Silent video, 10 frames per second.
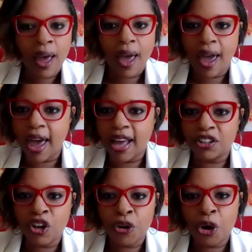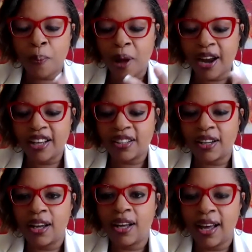And so your body's
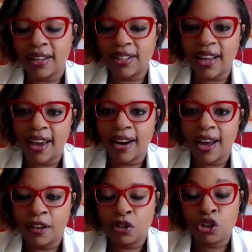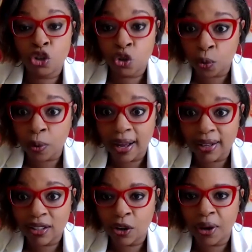in a state of
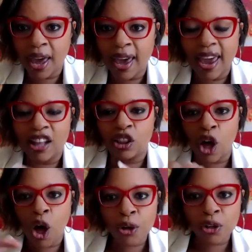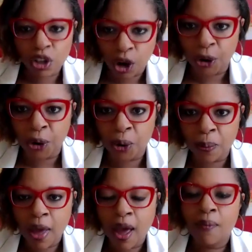stress, okay? And long
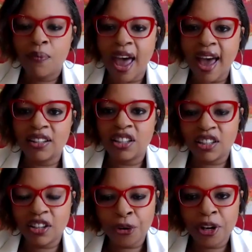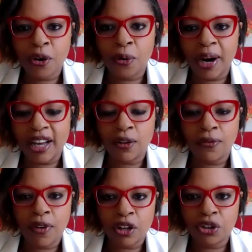term, that deteriorates the
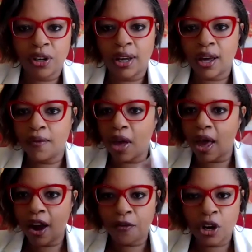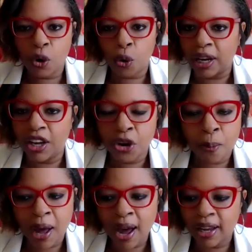functioning of every organ in your
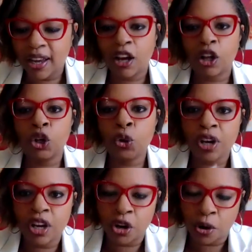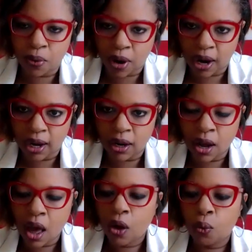body, including your
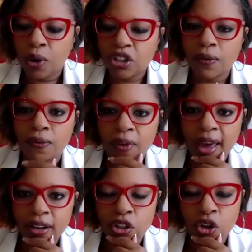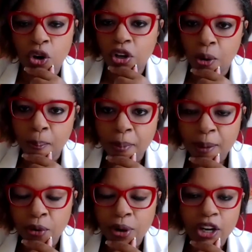brain, which affects your
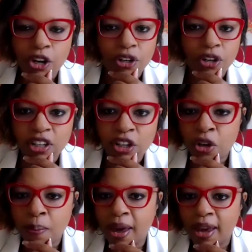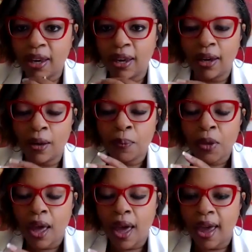memory, your decision making,
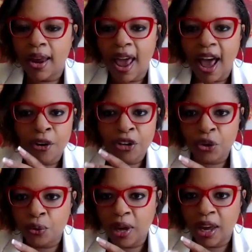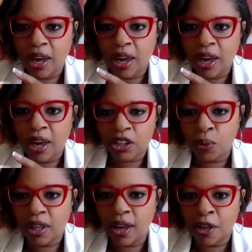and how you interact
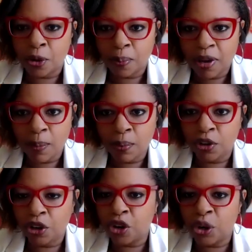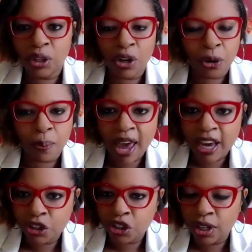with other people. You're no longer
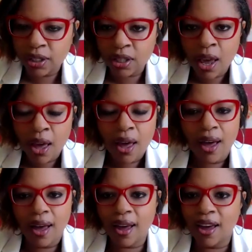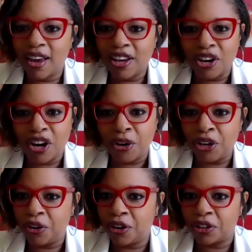patient,
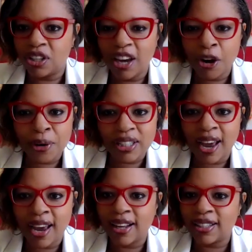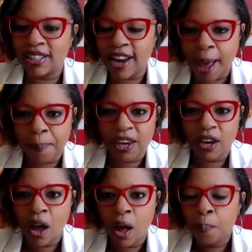you're irritated,
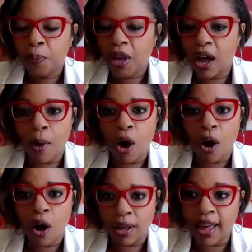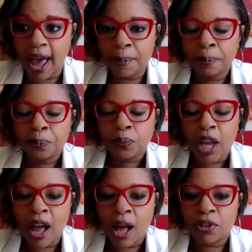snappy, all of that.
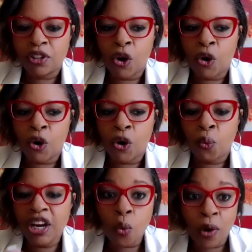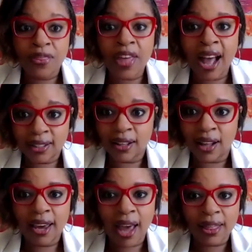So we know what
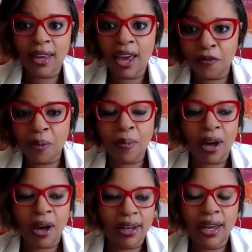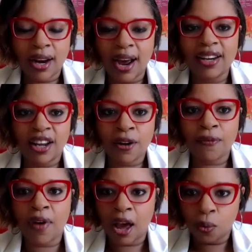that's like. I think everybody can
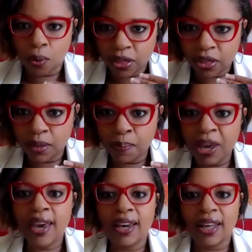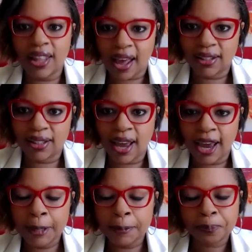identify with being in that state.